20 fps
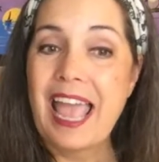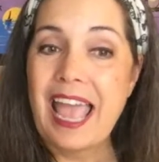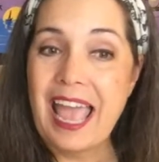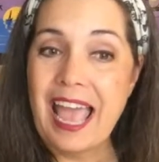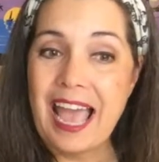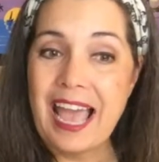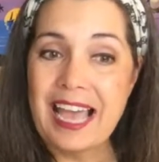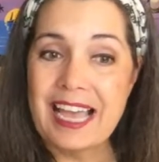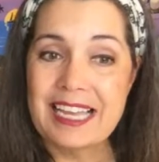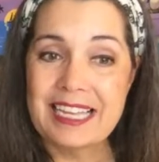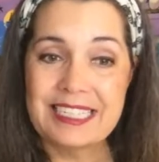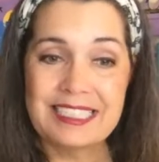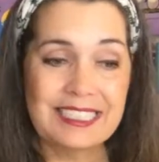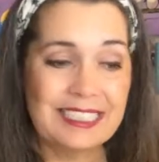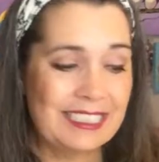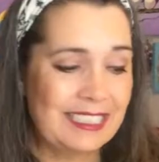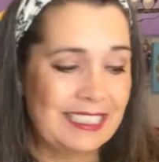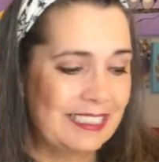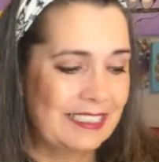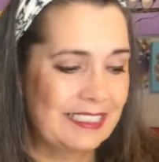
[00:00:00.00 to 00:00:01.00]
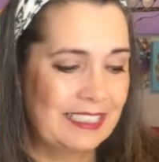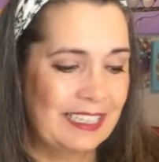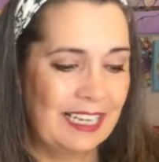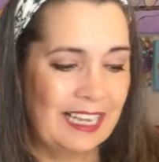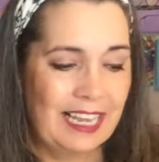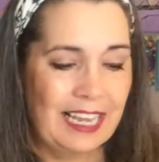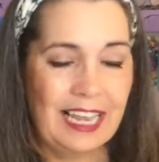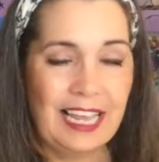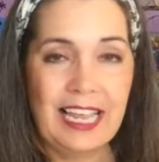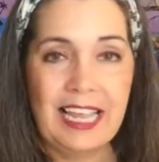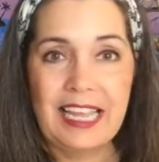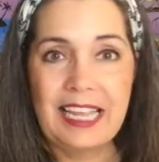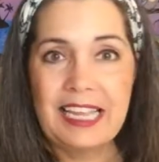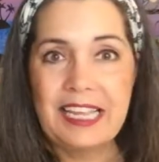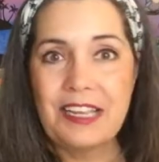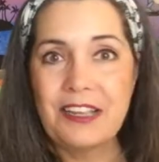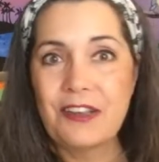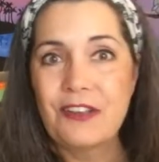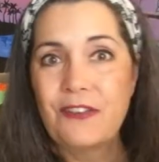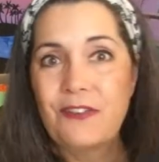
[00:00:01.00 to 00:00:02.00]
And
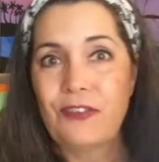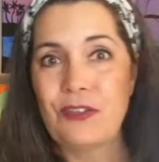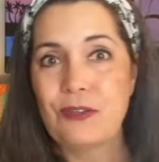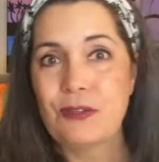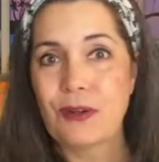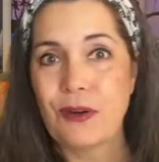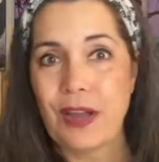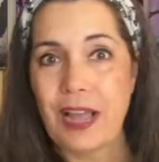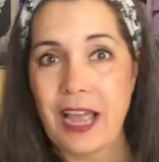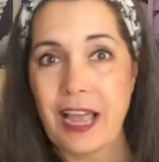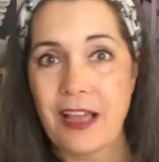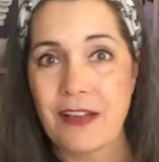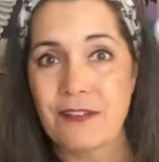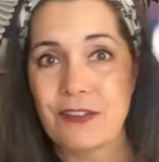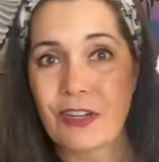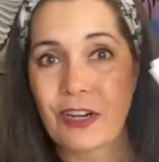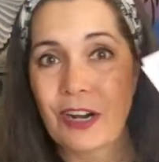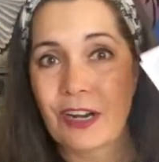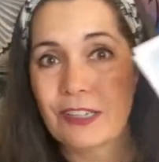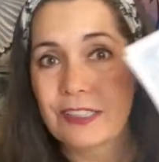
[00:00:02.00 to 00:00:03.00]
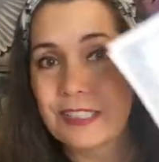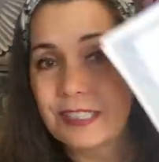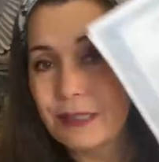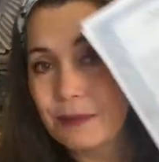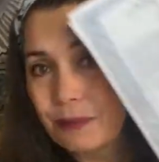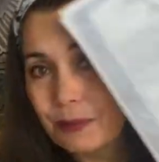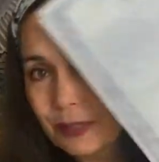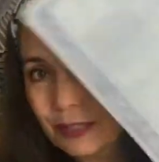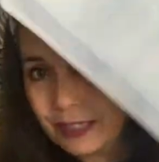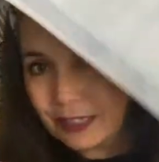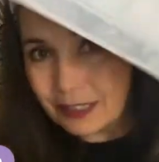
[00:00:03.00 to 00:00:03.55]
if you don't have your artsy book